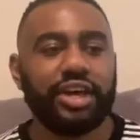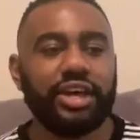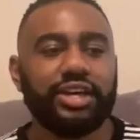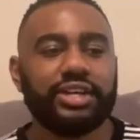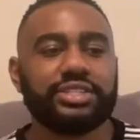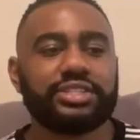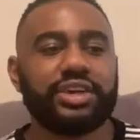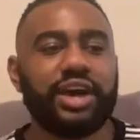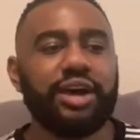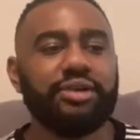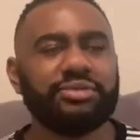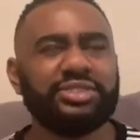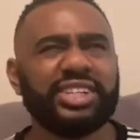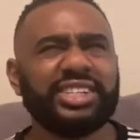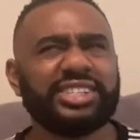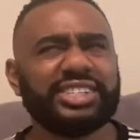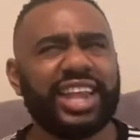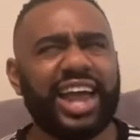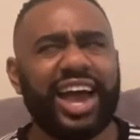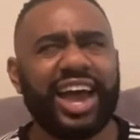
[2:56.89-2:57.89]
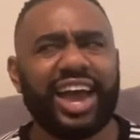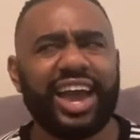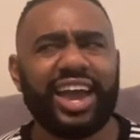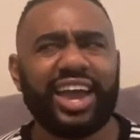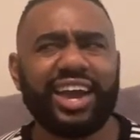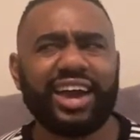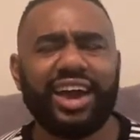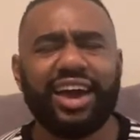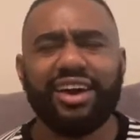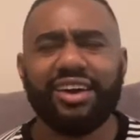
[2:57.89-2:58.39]
So I'm just like,
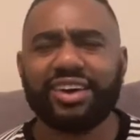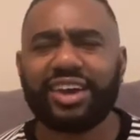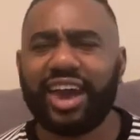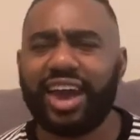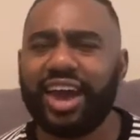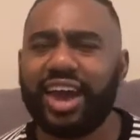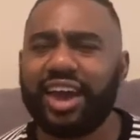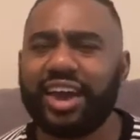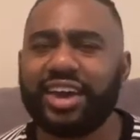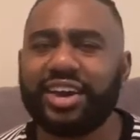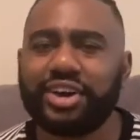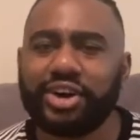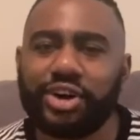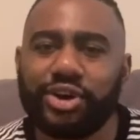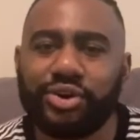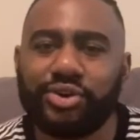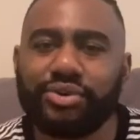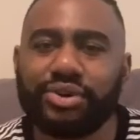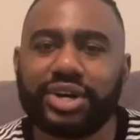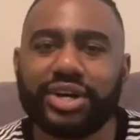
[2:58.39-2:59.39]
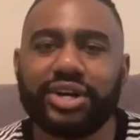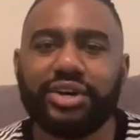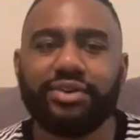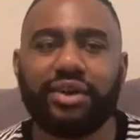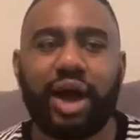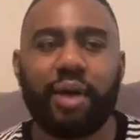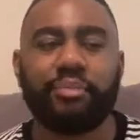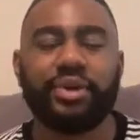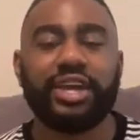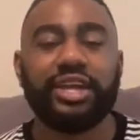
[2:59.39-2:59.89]
okay, cool.
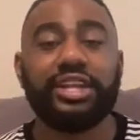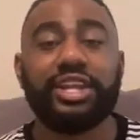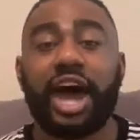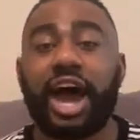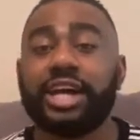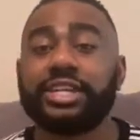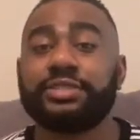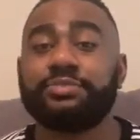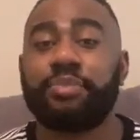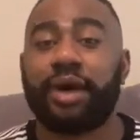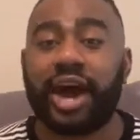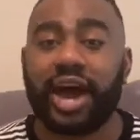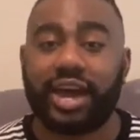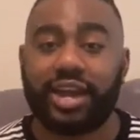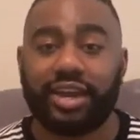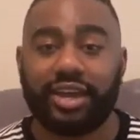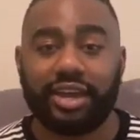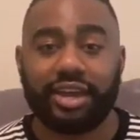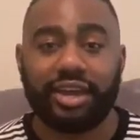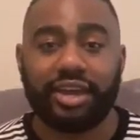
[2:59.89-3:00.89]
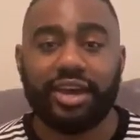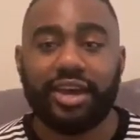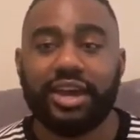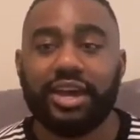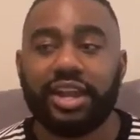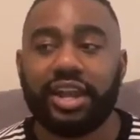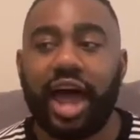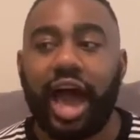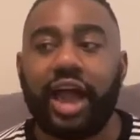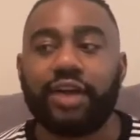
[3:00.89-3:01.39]
I mean, nice body.
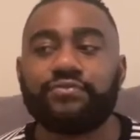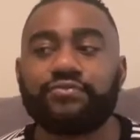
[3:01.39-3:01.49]
Like,